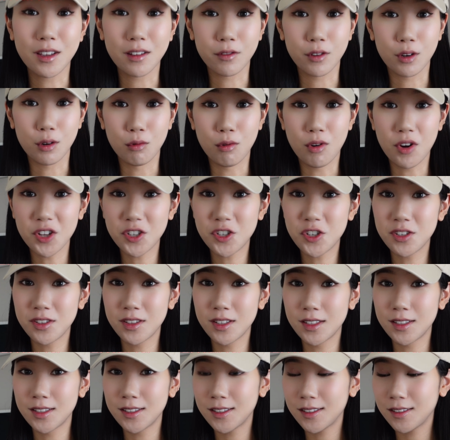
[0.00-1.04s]
if you're watching
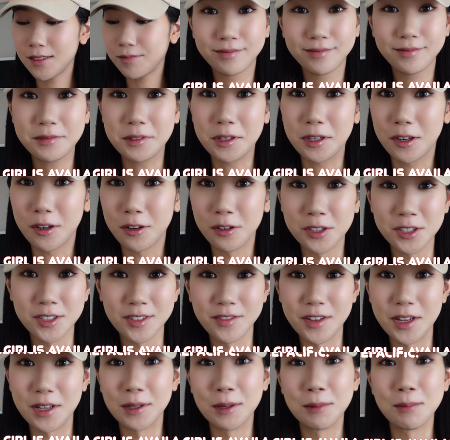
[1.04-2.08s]
this, your girl's
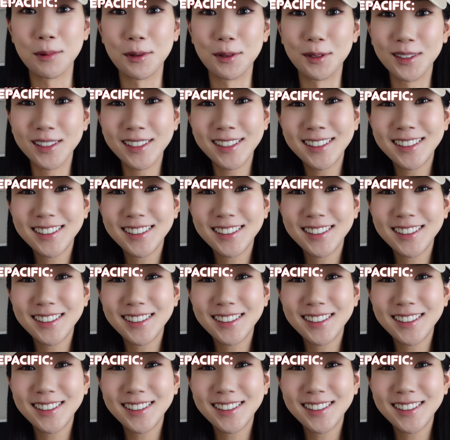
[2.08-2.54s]
available.